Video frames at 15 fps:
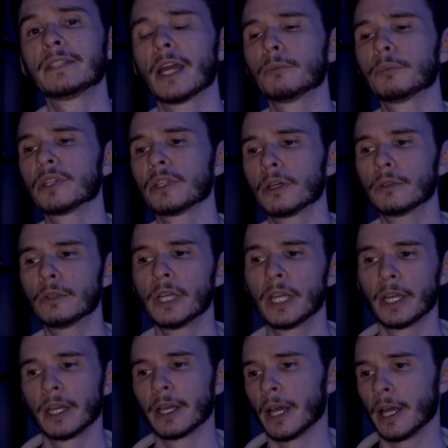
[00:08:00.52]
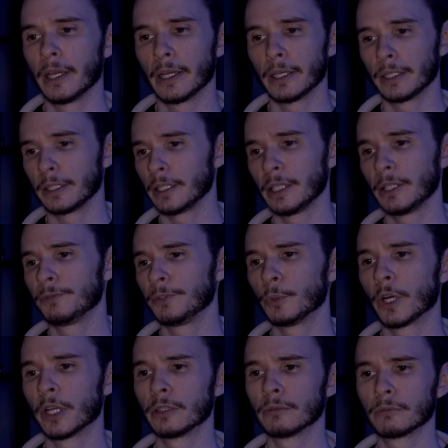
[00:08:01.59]
down below. I, if you
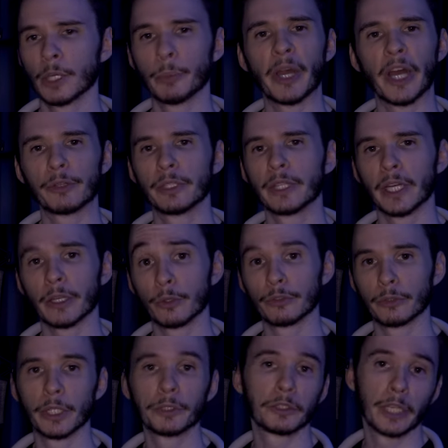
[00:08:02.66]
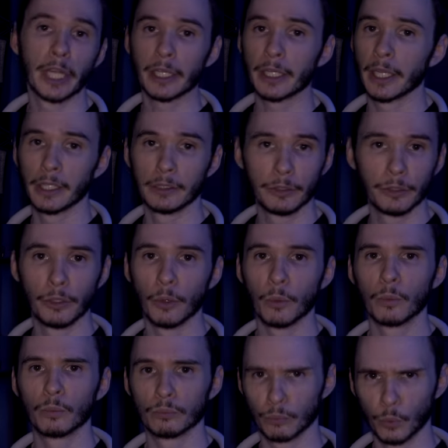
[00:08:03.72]
want a battery that goes around your neck and you
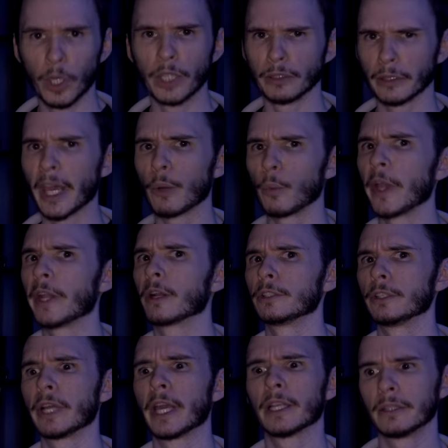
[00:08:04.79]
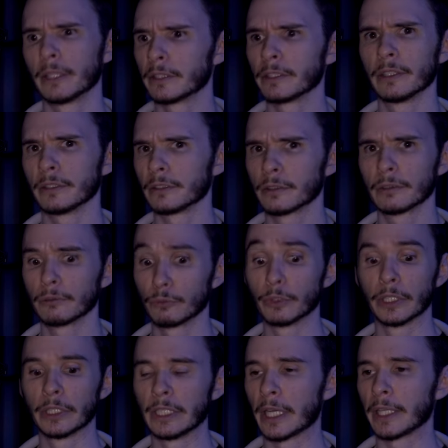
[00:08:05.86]
don't want that weight on your head, this is
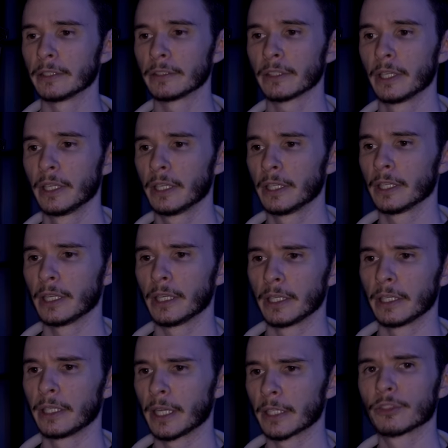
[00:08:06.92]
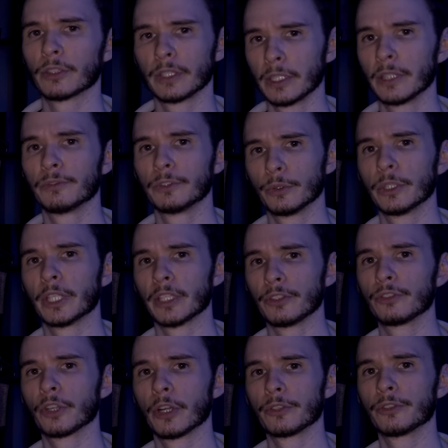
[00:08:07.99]
really nice. Uh, it actually gives you a
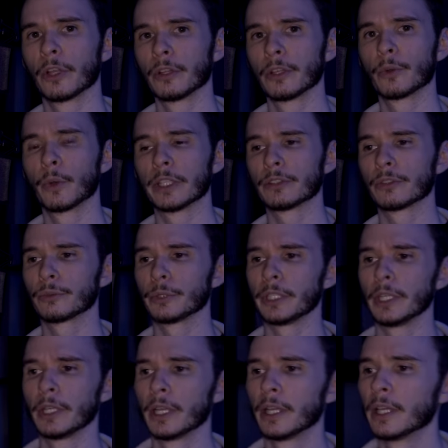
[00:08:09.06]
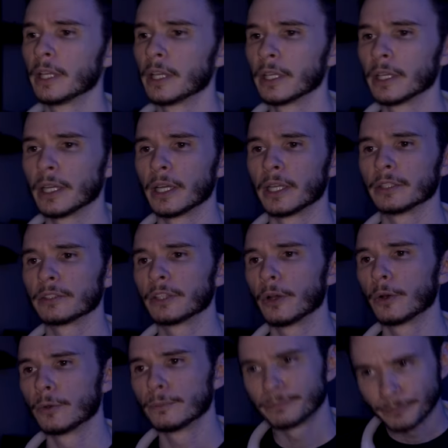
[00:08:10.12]
nice charge on the Quest 3. Uh,
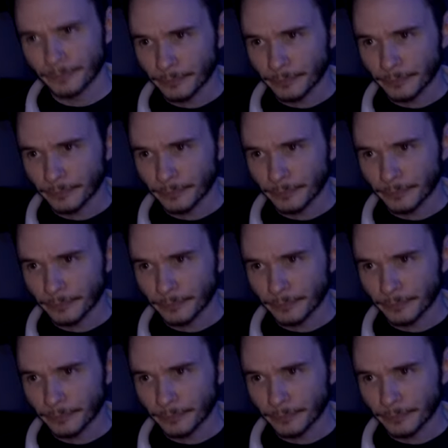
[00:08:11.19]
so